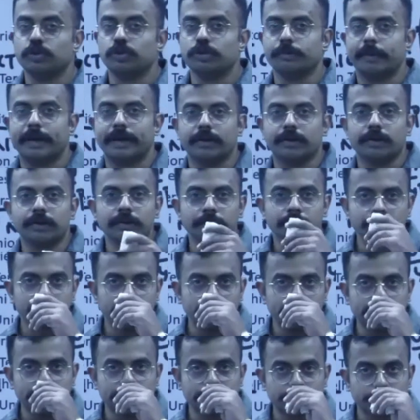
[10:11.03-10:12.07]
ruled by whom?
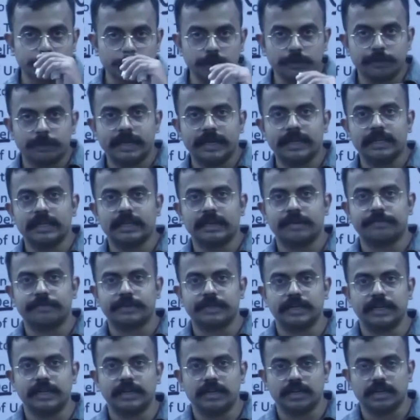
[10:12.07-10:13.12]
It is ruled by
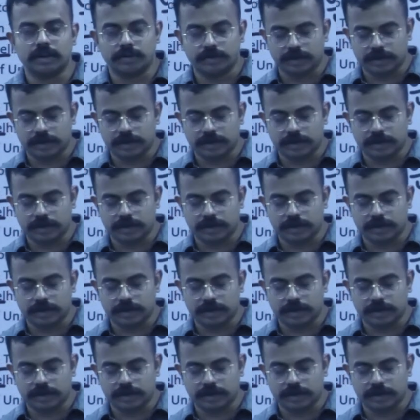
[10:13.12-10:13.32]
Lieutenant